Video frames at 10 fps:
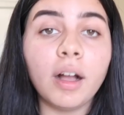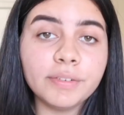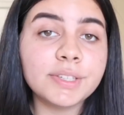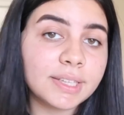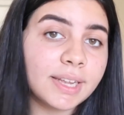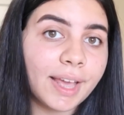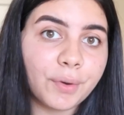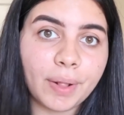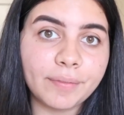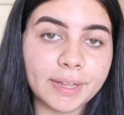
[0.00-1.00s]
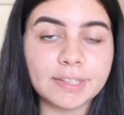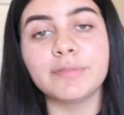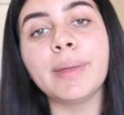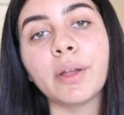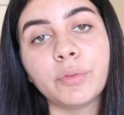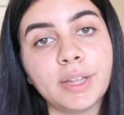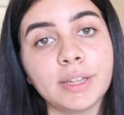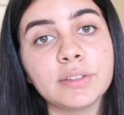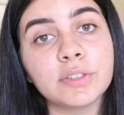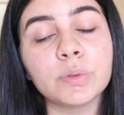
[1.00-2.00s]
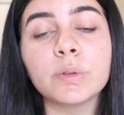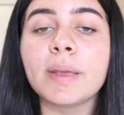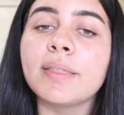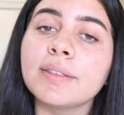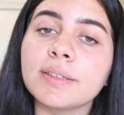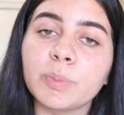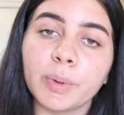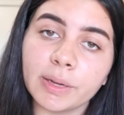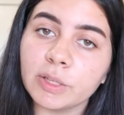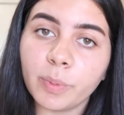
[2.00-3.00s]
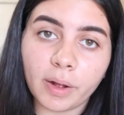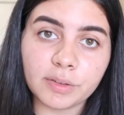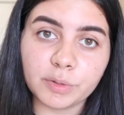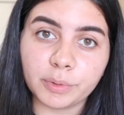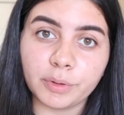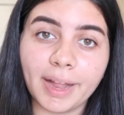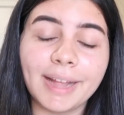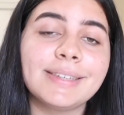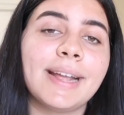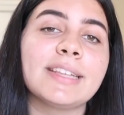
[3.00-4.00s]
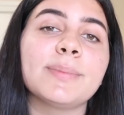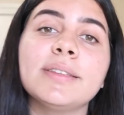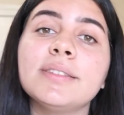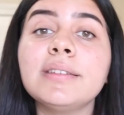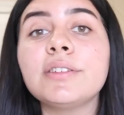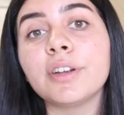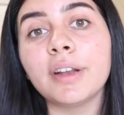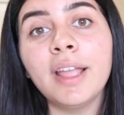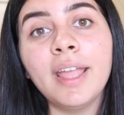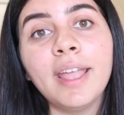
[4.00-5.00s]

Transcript: Obviously, I don't have kids of my own yet, so to make this experience possible, I had to ask my sister